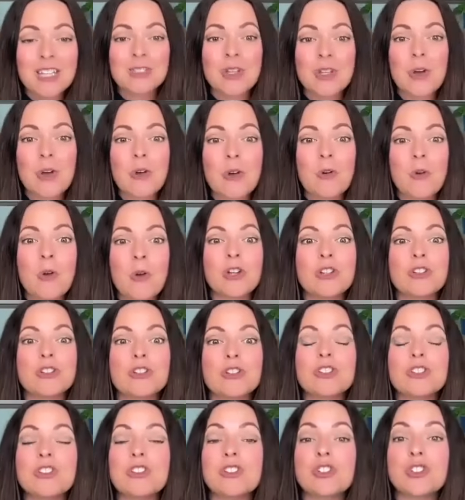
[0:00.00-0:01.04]
So
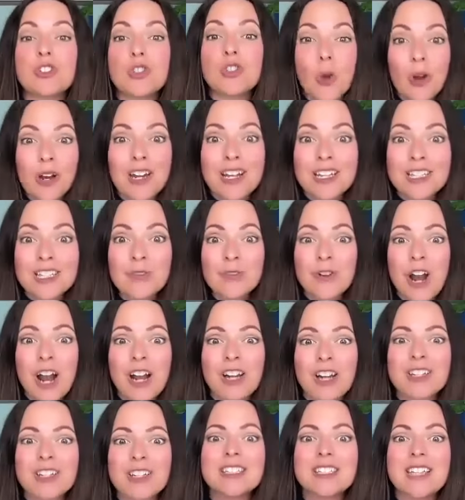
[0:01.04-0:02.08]
join us for
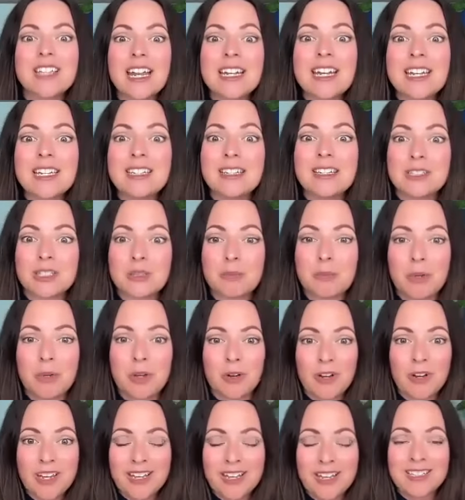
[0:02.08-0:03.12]
our Sunday
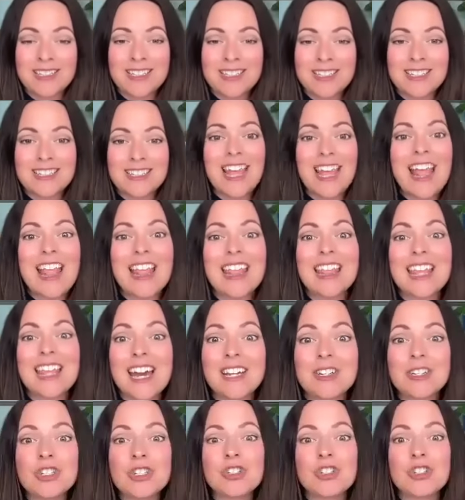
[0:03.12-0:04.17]
experience.
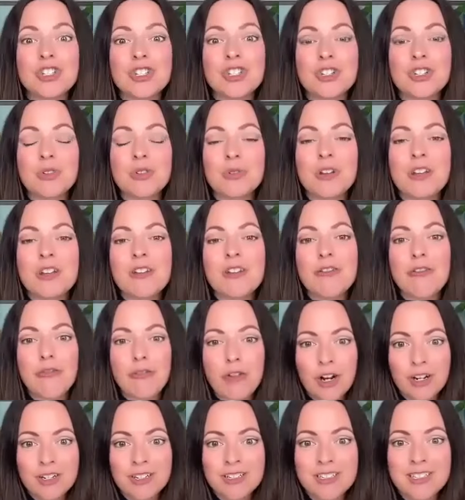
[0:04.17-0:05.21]
That is June
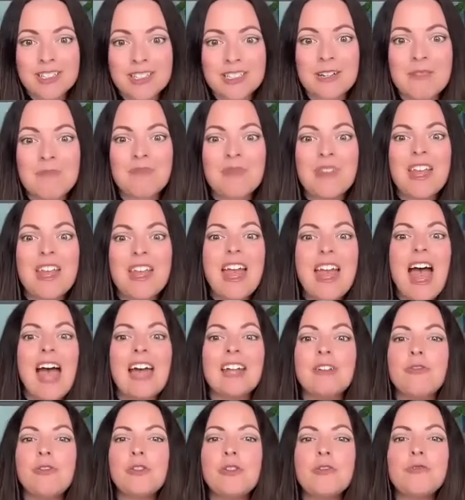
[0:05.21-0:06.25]
1st.
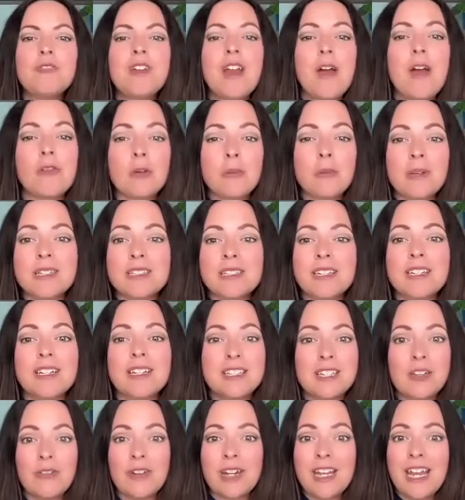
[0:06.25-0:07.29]
And if you've never been to
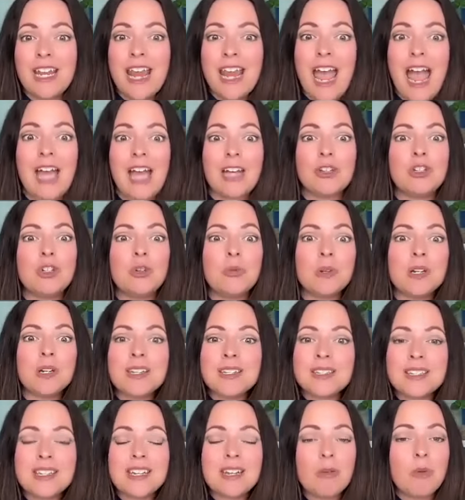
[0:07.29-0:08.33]
Nativity and you want
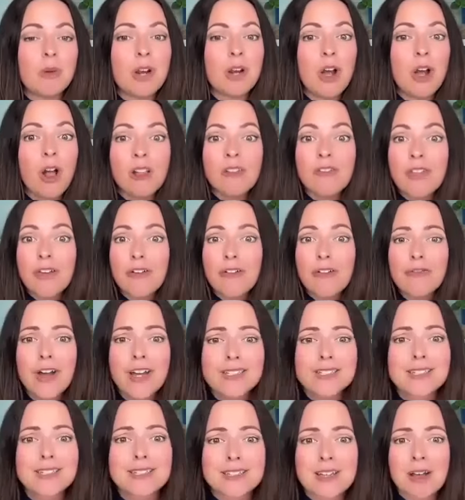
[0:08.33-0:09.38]
to see what all of the
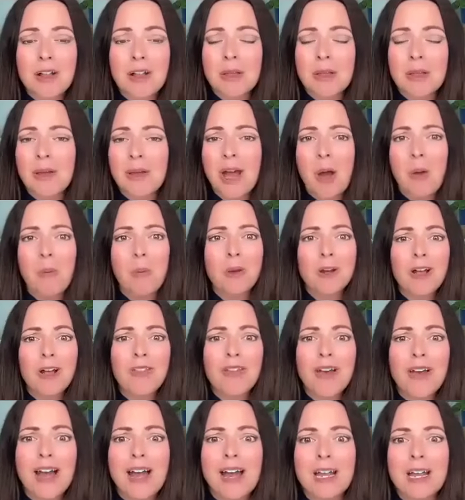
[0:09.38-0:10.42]
fuss is all about, what
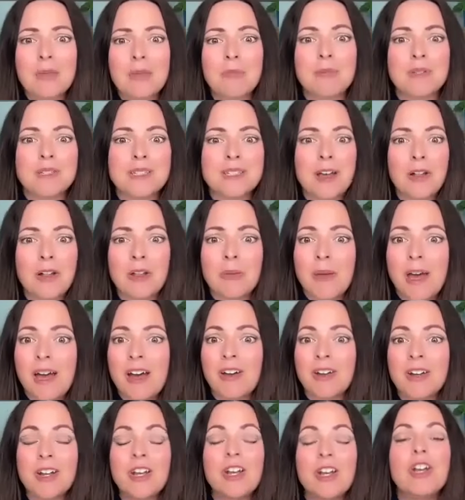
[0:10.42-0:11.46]
all the hype is all
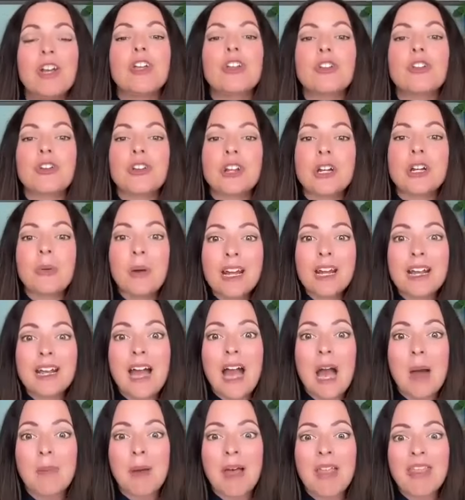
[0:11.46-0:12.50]
about, you're going to want
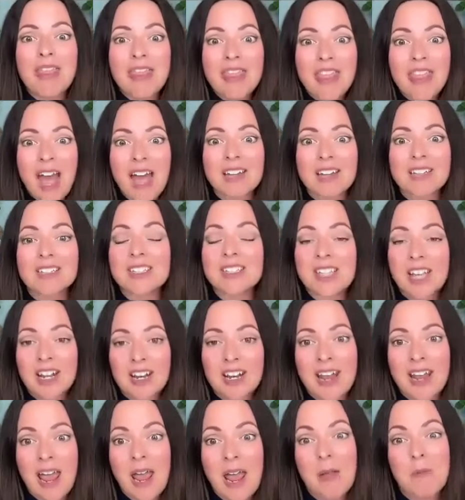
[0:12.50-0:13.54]
to come on that
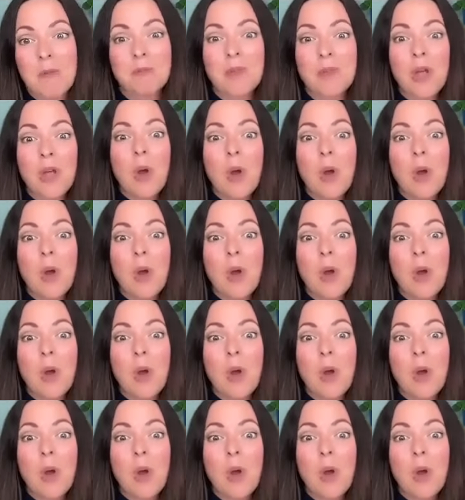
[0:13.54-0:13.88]
Sunday.